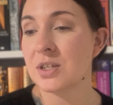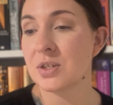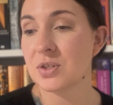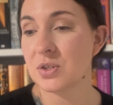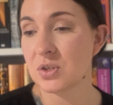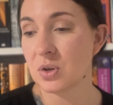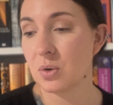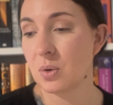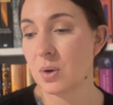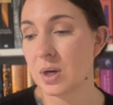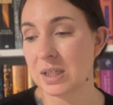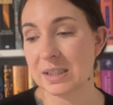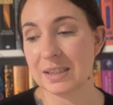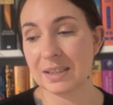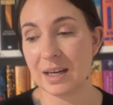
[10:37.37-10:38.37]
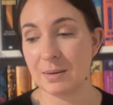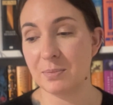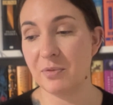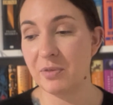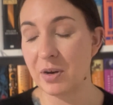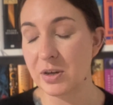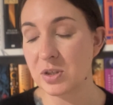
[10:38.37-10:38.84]
So I'm
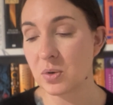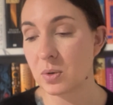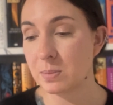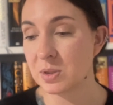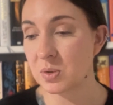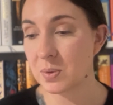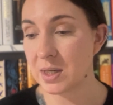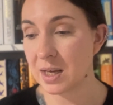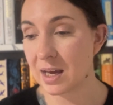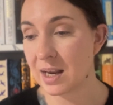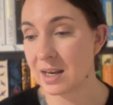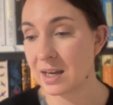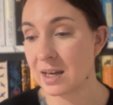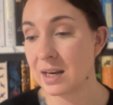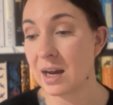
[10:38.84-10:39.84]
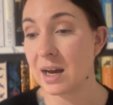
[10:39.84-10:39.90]
very torn between getting it.